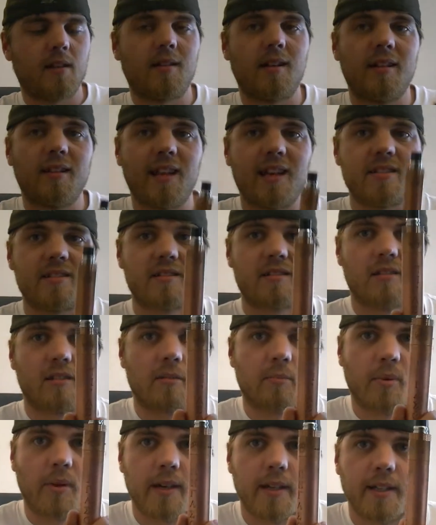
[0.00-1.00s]
Doesn't that just
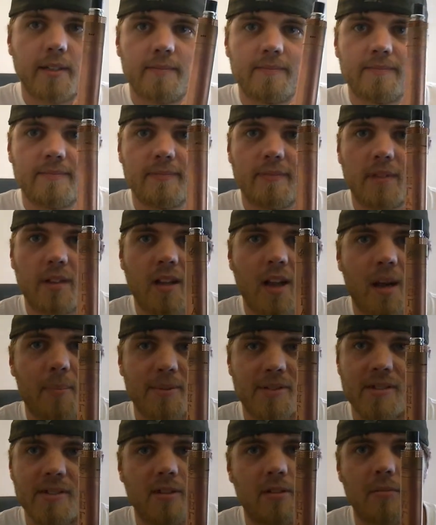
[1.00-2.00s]
look pretty?
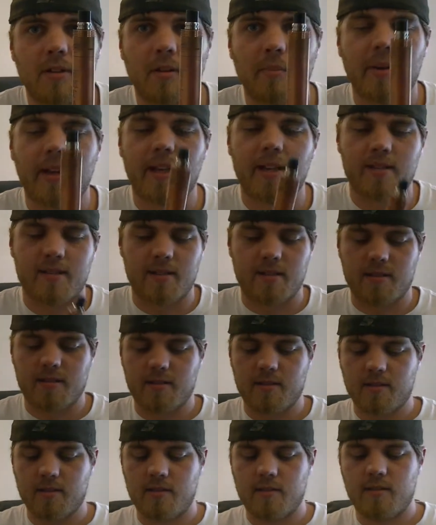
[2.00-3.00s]
Copper tube on a
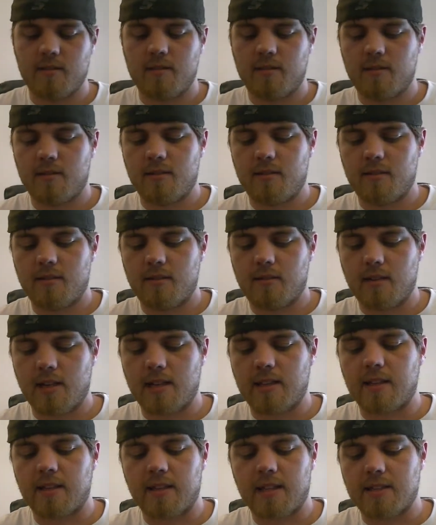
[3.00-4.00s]
Pegasus.
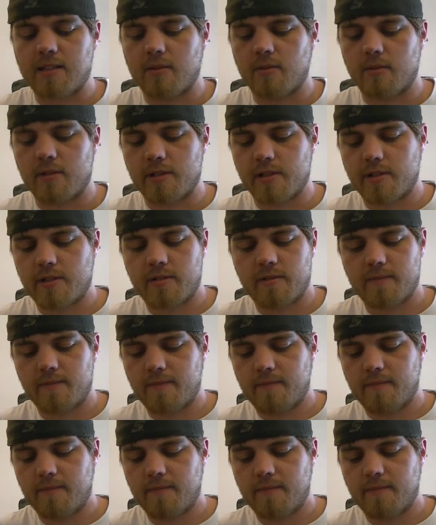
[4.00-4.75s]
I think that's gorgeous.